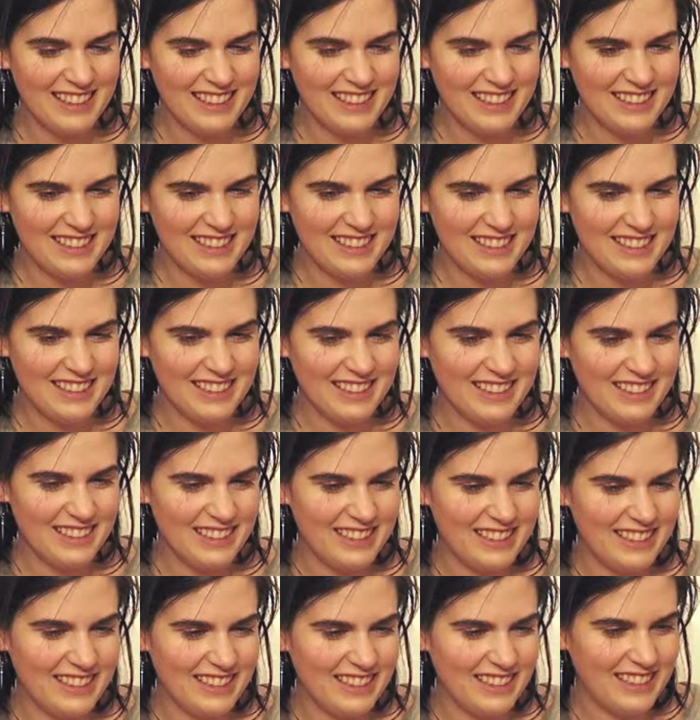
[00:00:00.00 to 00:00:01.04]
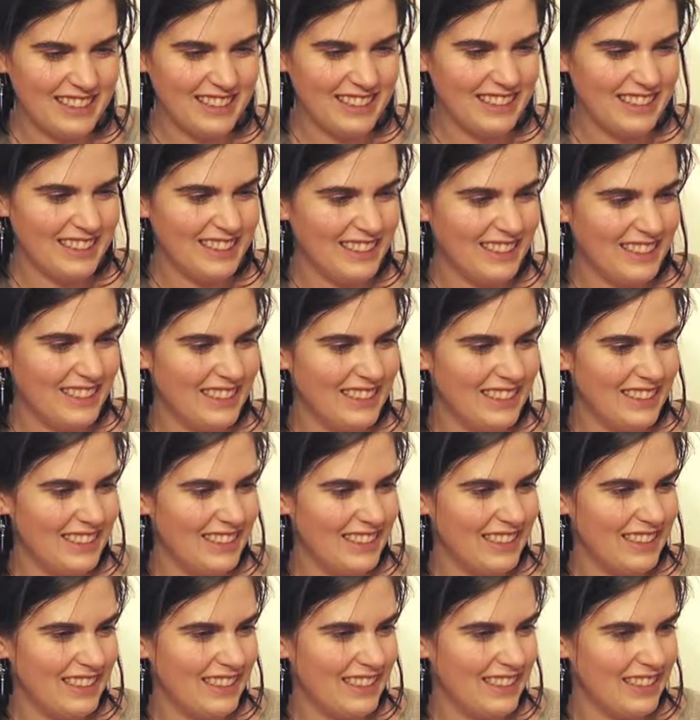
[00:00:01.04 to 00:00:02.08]

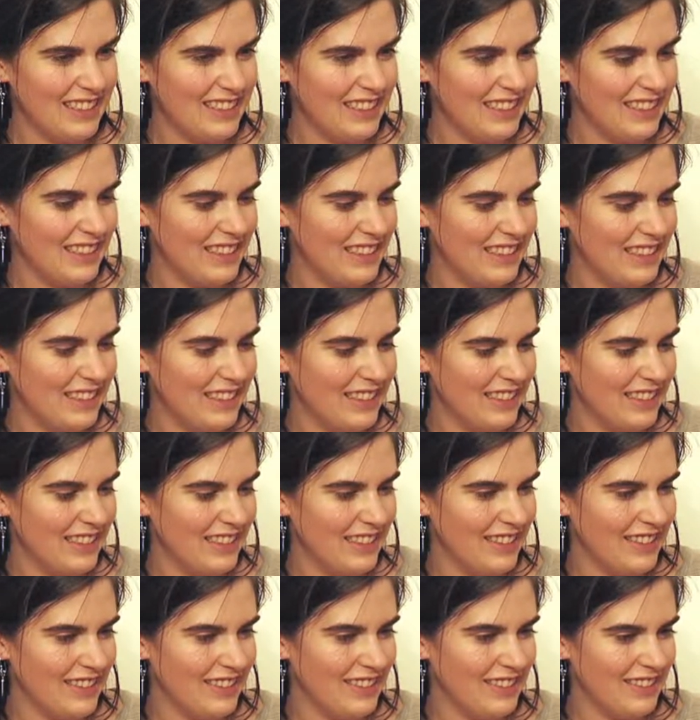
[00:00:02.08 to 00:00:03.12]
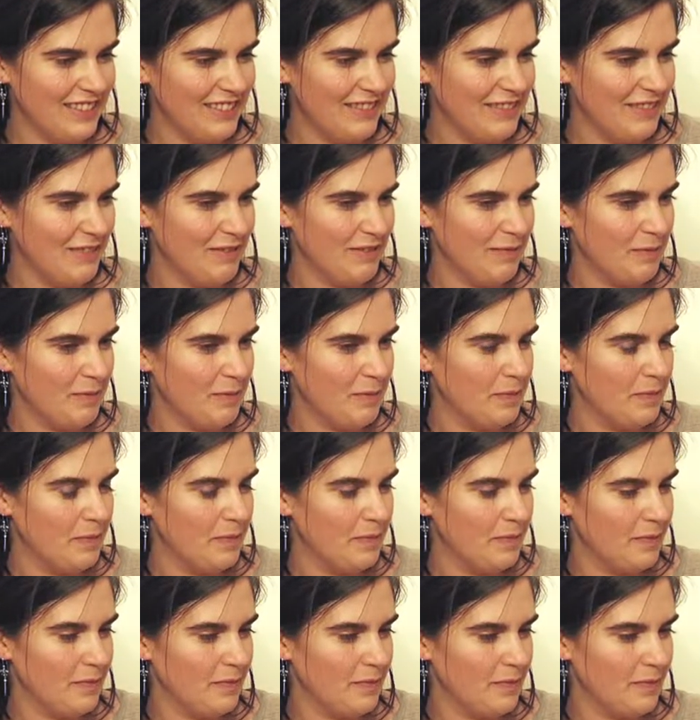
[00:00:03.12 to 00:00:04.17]

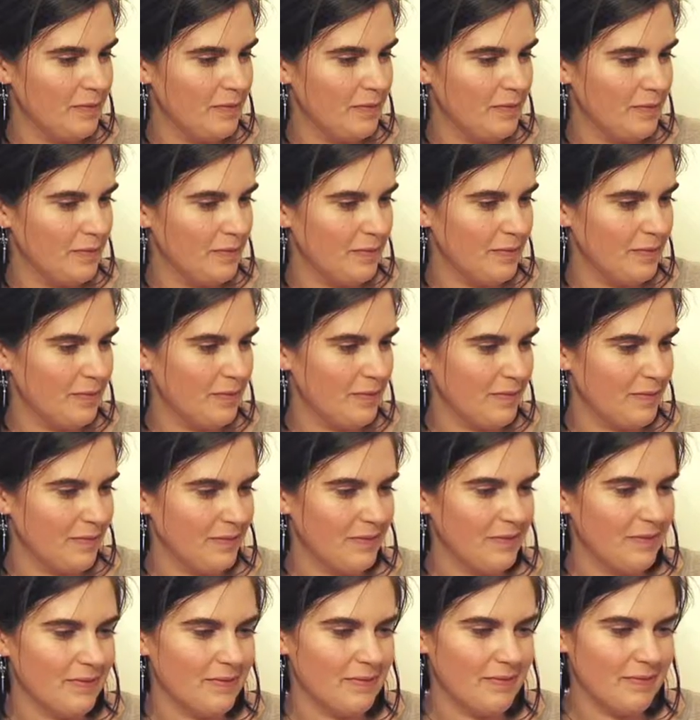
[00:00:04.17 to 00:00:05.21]
The person shown says nothing.